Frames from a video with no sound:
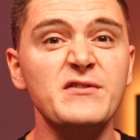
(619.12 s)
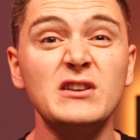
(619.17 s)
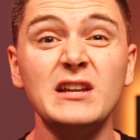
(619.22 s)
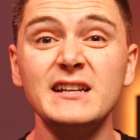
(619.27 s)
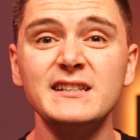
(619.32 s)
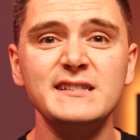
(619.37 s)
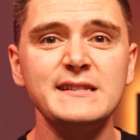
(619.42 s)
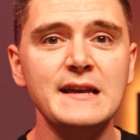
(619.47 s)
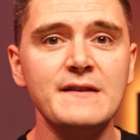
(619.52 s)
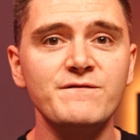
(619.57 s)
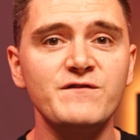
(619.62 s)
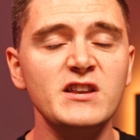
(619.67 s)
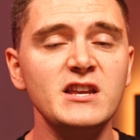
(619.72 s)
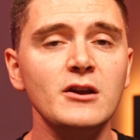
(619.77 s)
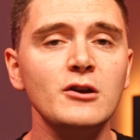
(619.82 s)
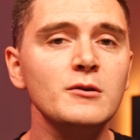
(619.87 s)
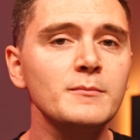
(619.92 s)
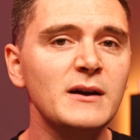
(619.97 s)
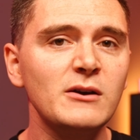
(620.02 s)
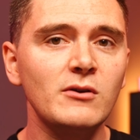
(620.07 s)
you'd like to see a
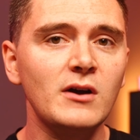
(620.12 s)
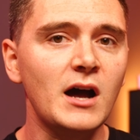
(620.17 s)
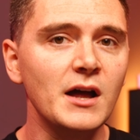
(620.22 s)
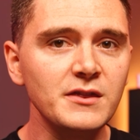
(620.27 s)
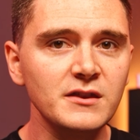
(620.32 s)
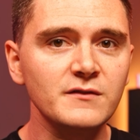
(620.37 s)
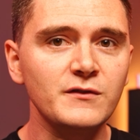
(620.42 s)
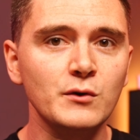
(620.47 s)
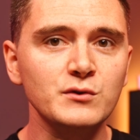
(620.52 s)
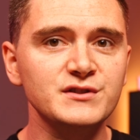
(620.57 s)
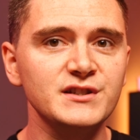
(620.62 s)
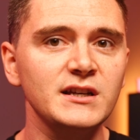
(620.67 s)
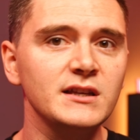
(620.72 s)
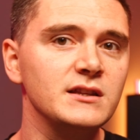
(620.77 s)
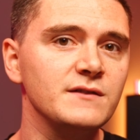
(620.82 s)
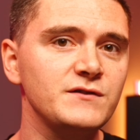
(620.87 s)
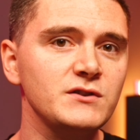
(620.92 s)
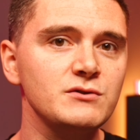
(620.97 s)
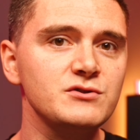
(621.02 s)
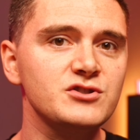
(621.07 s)
video about undervolting in
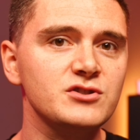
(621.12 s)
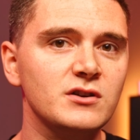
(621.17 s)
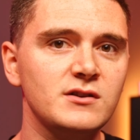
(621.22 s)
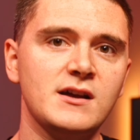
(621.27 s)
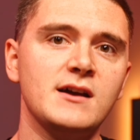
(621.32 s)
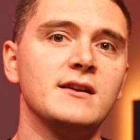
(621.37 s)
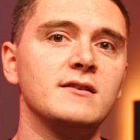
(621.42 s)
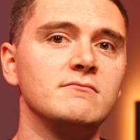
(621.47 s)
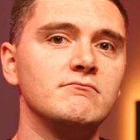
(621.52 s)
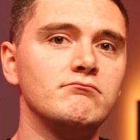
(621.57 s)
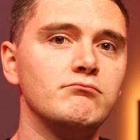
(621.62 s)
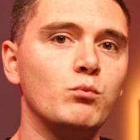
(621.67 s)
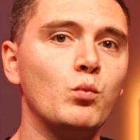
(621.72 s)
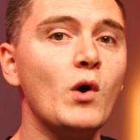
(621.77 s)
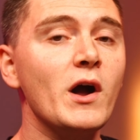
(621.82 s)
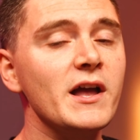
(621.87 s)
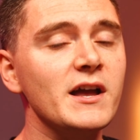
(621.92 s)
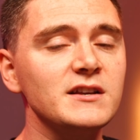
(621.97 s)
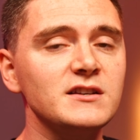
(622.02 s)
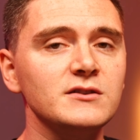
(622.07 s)
the future and
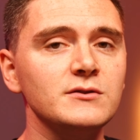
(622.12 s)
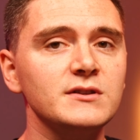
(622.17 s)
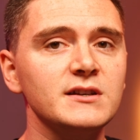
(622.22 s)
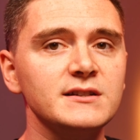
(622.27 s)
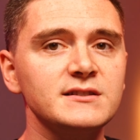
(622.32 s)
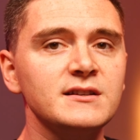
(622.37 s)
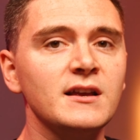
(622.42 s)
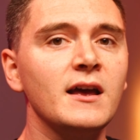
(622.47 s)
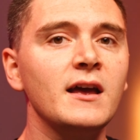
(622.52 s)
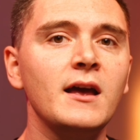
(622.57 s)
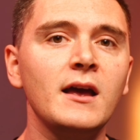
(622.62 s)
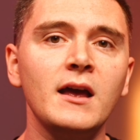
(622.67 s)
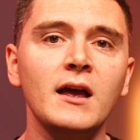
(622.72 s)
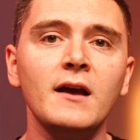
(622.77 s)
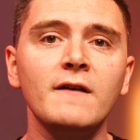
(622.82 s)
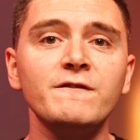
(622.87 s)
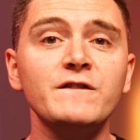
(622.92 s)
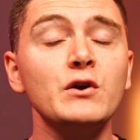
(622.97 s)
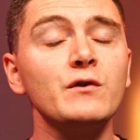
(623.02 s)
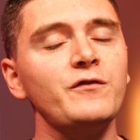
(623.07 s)
why I do this,
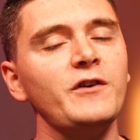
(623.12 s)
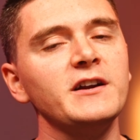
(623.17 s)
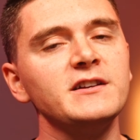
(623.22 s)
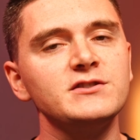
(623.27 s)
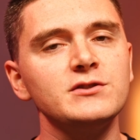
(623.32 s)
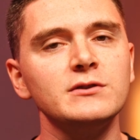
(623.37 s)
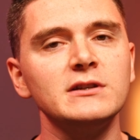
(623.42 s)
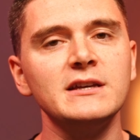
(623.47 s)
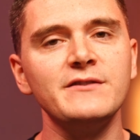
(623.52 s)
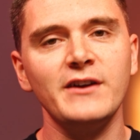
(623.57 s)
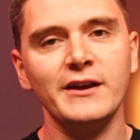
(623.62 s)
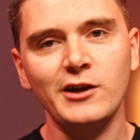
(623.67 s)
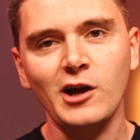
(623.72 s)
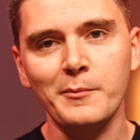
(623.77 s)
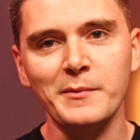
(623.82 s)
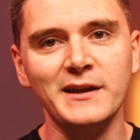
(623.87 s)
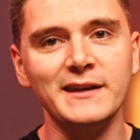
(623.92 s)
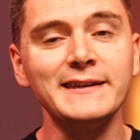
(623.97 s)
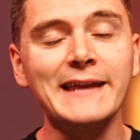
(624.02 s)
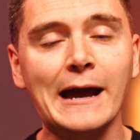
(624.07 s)
feel free to leave a
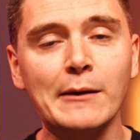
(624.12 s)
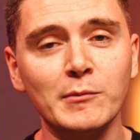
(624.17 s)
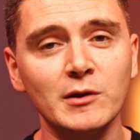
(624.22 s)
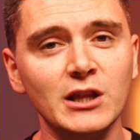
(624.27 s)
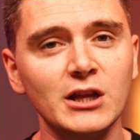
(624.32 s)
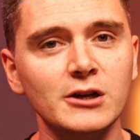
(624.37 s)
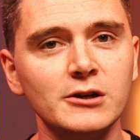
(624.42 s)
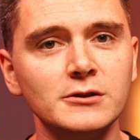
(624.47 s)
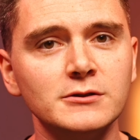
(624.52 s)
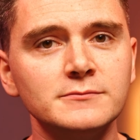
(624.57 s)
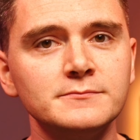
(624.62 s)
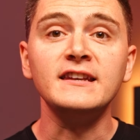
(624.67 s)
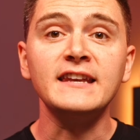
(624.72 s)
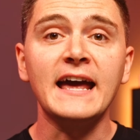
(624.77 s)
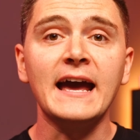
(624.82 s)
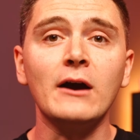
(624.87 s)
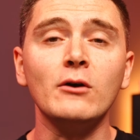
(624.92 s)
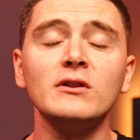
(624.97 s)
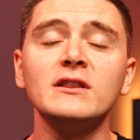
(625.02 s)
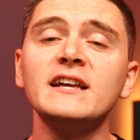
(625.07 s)
comment down below.
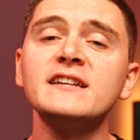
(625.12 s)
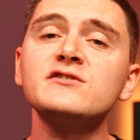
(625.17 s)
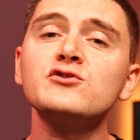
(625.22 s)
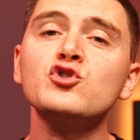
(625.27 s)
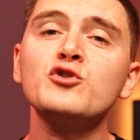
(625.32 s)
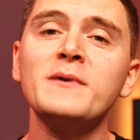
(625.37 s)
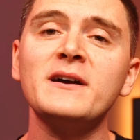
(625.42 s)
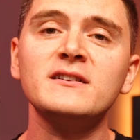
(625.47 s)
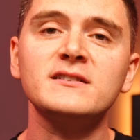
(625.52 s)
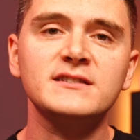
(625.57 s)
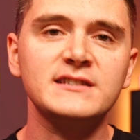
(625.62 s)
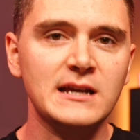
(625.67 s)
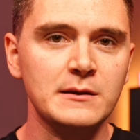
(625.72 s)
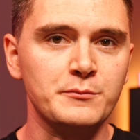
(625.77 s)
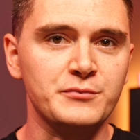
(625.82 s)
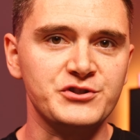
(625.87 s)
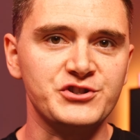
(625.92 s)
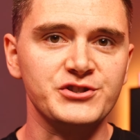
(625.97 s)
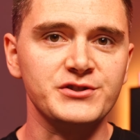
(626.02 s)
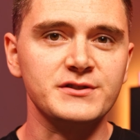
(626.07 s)
Now, let's talk about
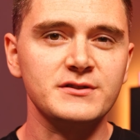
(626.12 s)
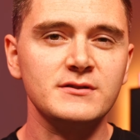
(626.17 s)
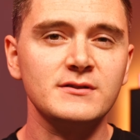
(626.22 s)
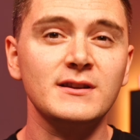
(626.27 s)
temperatures.